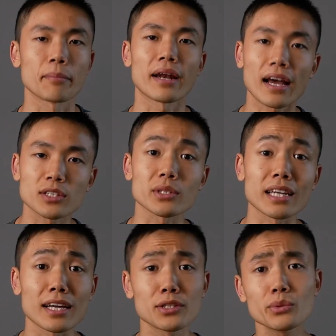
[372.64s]
but
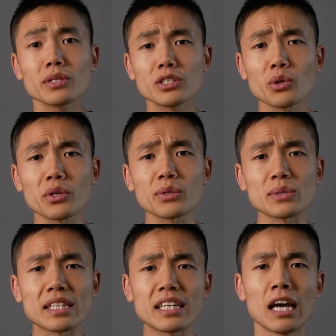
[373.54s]
actually I do enjoy
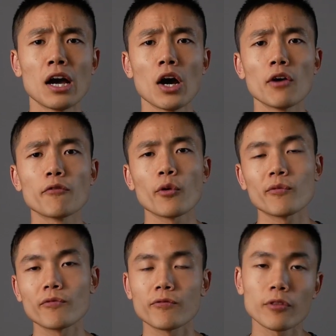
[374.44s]
using it
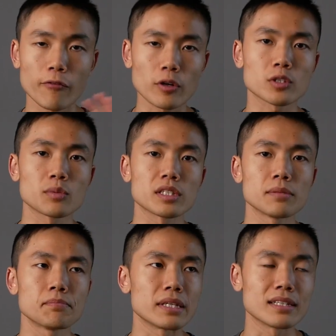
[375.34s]
for the first
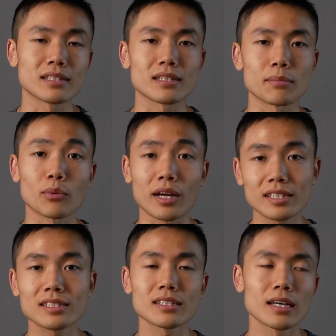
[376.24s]
reason being the
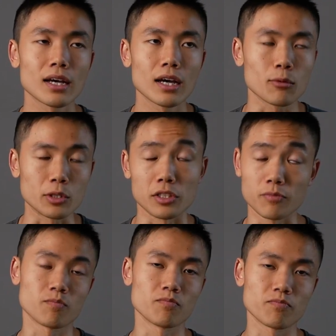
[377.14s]
price, which
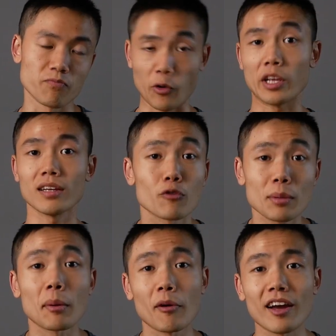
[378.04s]
is free
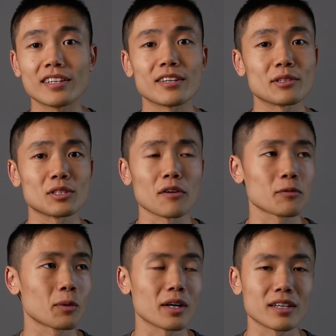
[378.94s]
proprietary
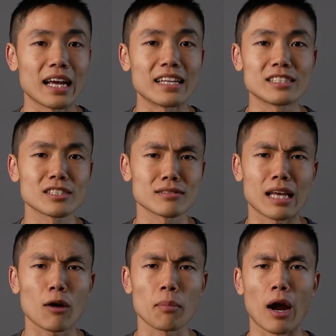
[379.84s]
software, and just
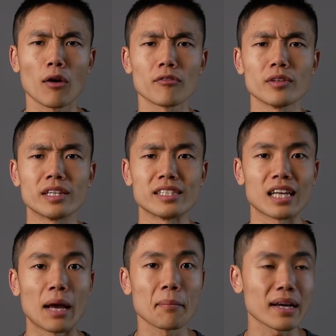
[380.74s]
how powerful it
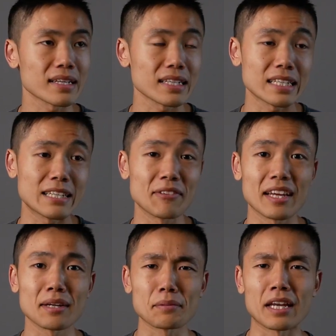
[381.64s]
is. I might even
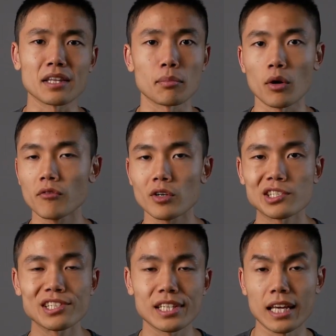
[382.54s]
end up getting the pro
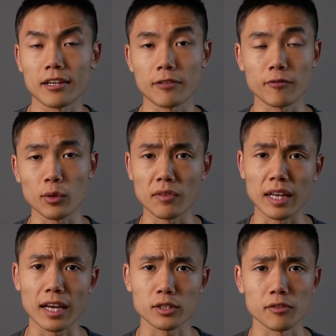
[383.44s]
version to get a few of
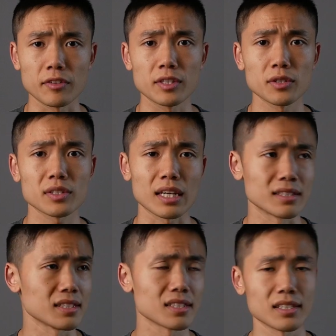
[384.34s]
the extra features,
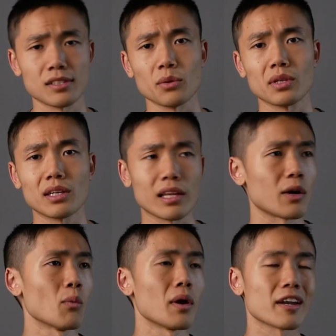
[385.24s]
and since it's only like
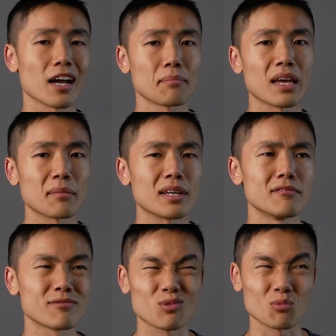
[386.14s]
a one-time payment
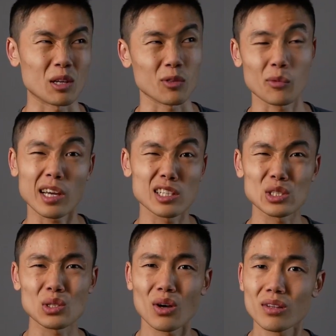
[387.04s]
of what,
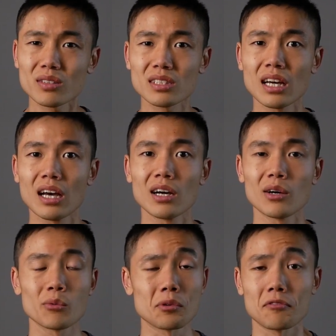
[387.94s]
$300
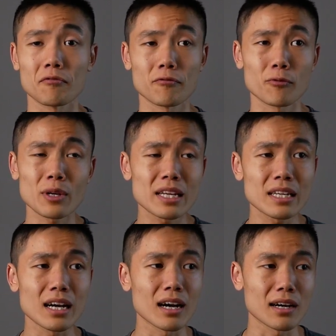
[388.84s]
with
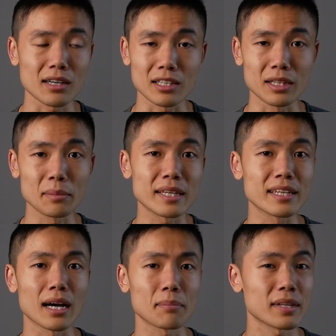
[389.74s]
free
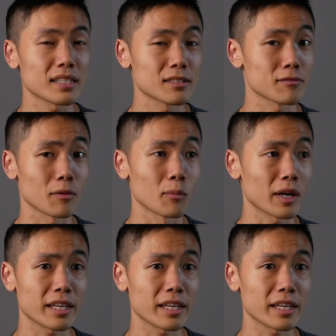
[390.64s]
unlimited updates from what I